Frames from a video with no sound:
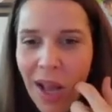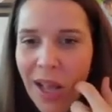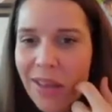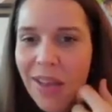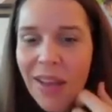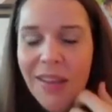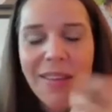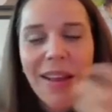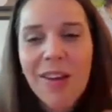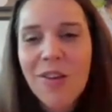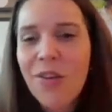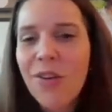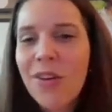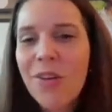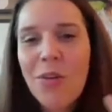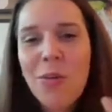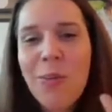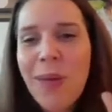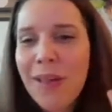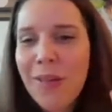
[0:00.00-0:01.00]
And that's
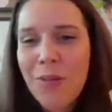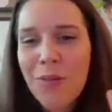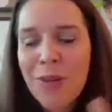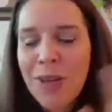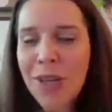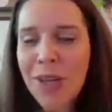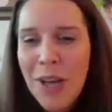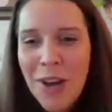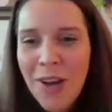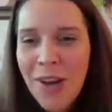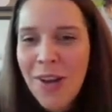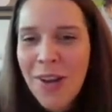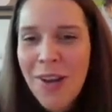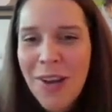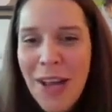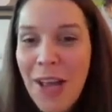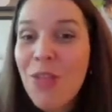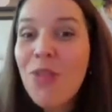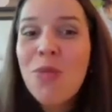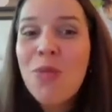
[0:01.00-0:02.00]
actually the best thing.
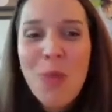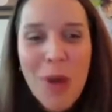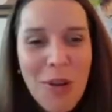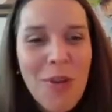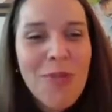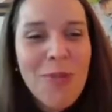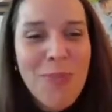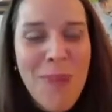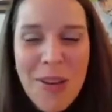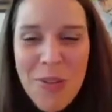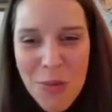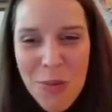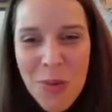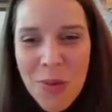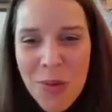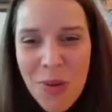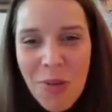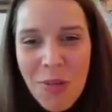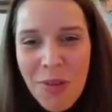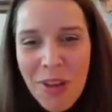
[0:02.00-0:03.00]
And one of my
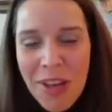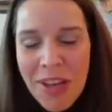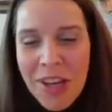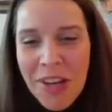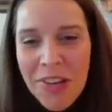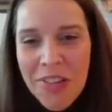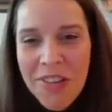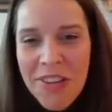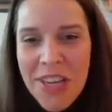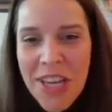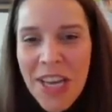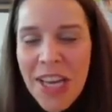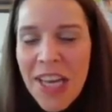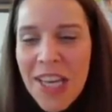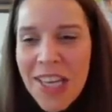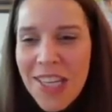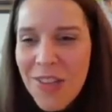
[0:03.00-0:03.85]
source of energy